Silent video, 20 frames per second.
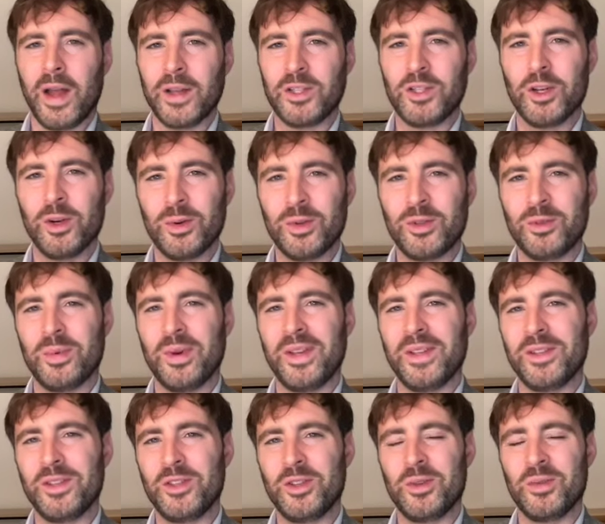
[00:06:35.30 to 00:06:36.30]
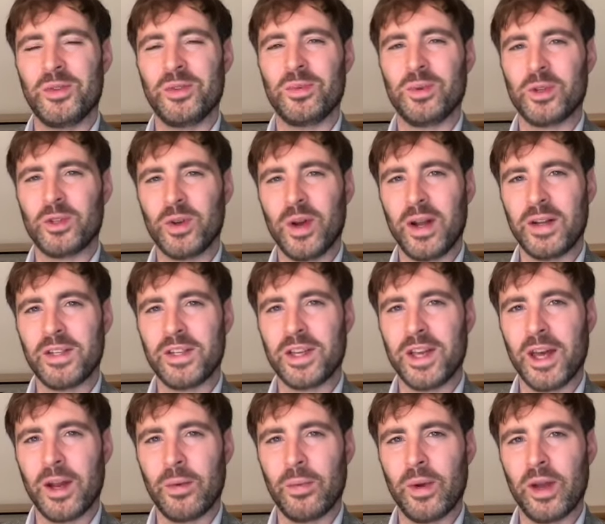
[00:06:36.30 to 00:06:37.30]
joked when students were trying to
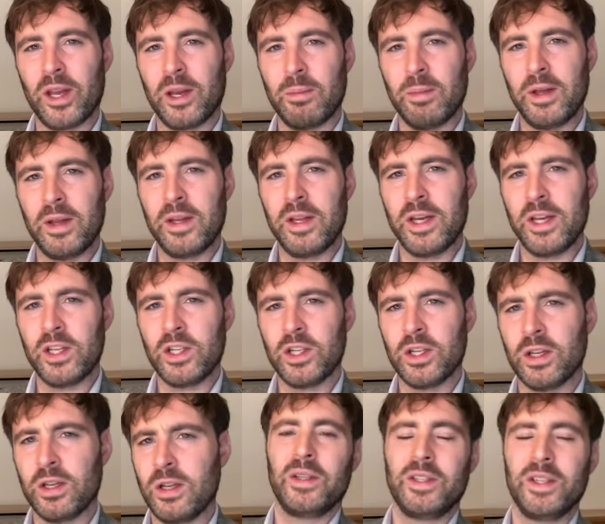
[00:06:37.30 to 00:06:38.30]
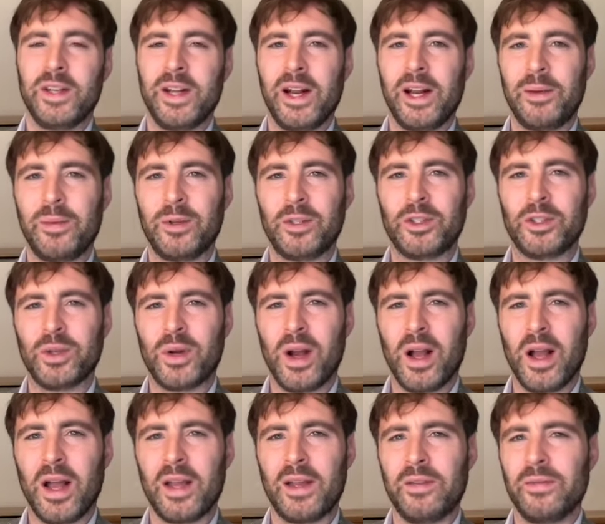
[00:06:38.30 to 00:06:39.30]
get a recommendation, did anyone
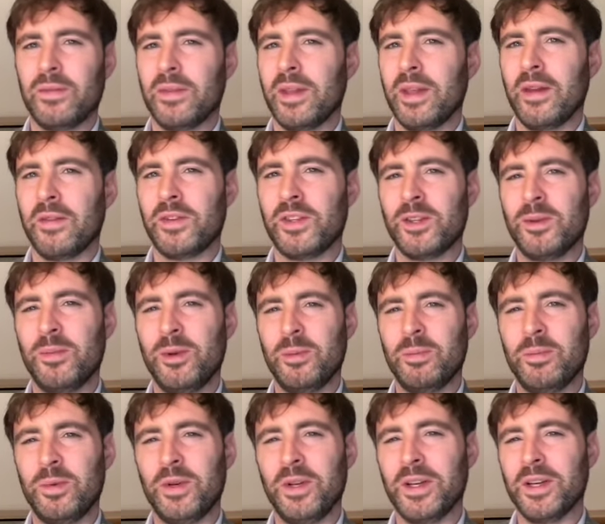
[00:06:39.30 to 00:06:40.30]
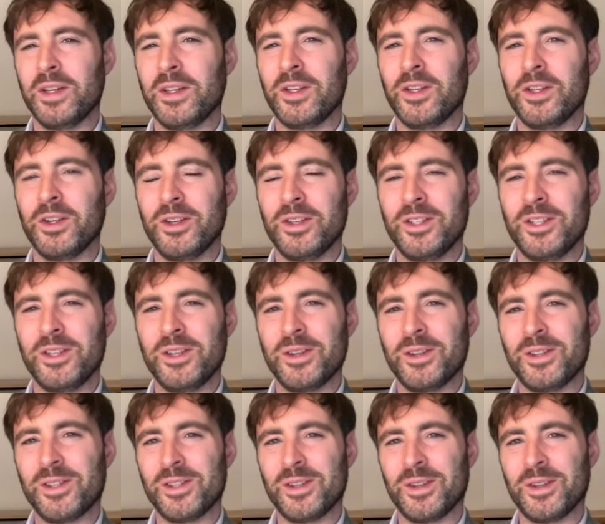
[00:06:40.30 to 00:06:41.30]
try? If someone put a gun to your
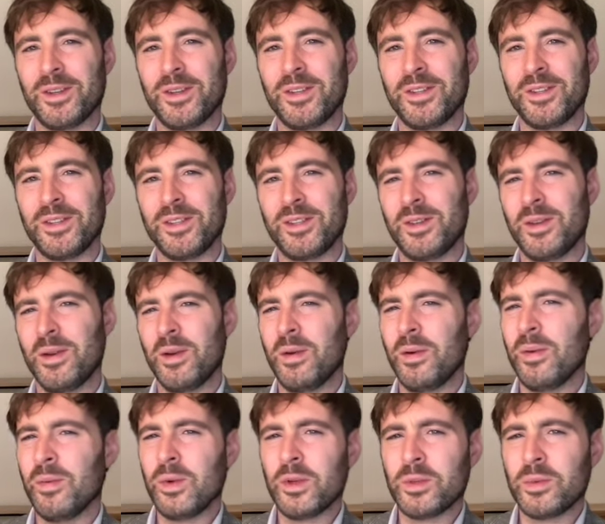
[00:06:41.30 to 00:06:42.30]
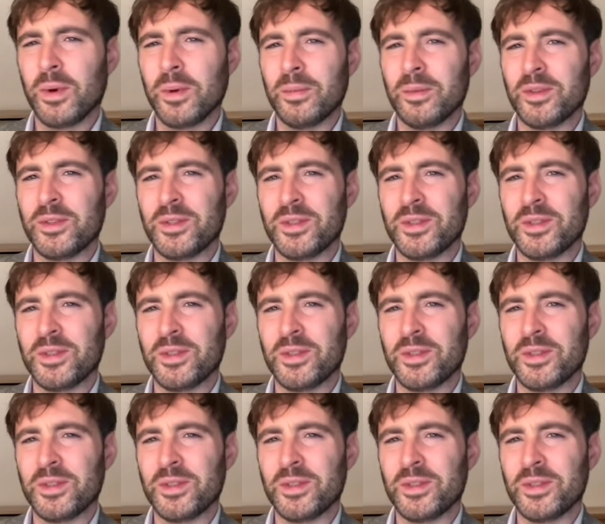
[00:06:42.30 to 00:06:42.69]
circuits, which one would you